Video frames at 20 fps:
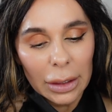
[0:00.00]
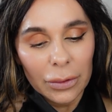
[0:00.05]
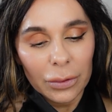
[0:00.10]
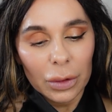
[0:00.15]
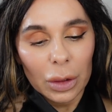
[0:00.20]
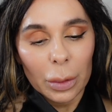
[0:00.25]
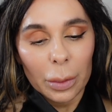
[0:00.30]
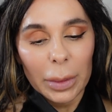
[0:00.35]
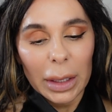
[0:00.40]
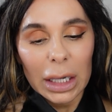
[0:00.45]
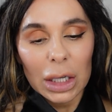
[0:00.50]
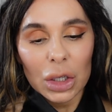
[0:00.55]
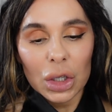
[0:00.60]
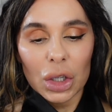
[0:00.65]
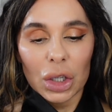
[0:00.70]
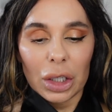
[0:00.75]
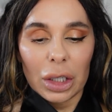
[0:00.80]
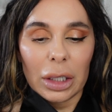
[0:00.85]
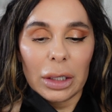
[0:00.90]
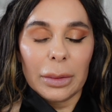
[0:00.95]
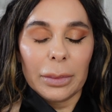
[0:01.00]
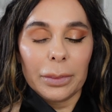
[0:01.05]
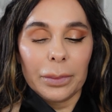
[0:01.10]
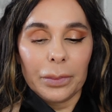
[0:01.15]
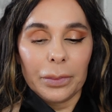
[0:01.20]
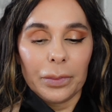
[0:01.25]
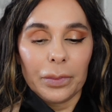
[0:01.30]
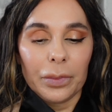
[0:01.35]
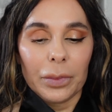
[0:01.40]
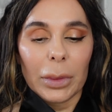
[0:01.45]
information
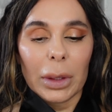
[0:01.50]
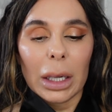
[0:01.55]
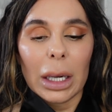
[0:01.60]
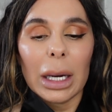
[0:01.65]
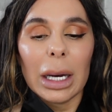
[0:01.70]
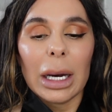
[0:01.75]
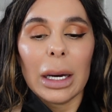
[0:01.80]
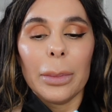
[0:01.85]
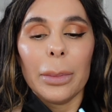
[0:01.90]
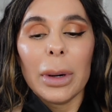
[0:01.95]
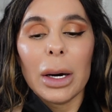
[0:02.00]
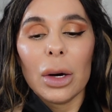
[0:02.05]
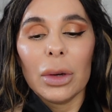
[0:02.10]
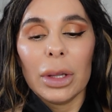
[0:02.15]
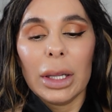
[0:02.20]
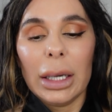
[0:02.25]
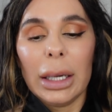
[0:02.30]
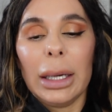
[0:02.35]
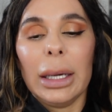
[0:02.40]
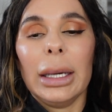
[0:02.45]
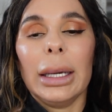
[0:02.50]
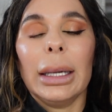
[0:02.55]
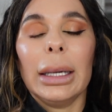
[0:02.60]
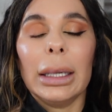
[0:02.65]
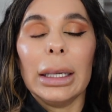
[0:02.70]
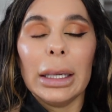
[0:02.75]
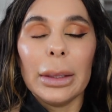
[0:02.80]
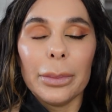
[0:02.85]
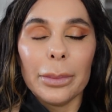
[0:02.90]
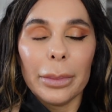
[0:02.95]
about the
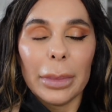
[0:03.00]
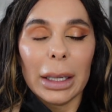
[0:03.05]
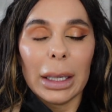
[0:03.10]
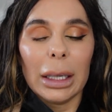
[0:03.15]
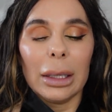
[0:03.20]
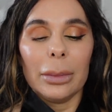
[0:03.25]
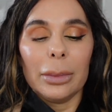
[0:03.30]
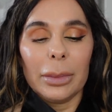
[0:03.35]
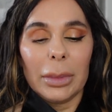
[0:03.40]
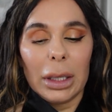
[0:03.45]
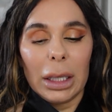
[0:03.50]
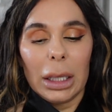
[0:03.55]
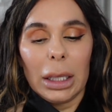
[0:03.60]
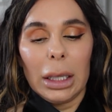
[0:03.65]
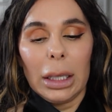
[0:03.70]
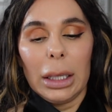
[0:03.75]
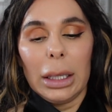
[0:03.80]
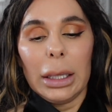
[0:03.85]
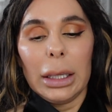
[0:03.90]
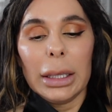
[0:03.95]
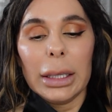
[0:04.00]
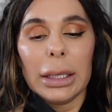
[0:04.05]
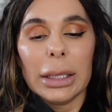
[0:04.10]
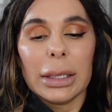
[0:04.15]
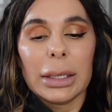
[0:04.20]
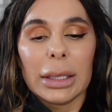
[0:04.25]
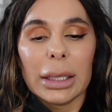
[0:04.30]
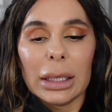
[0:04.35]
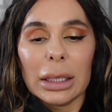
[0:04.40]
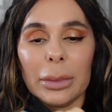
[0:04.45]
lip balm is
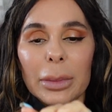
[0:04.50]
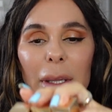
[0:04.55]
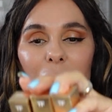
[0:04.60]
telling me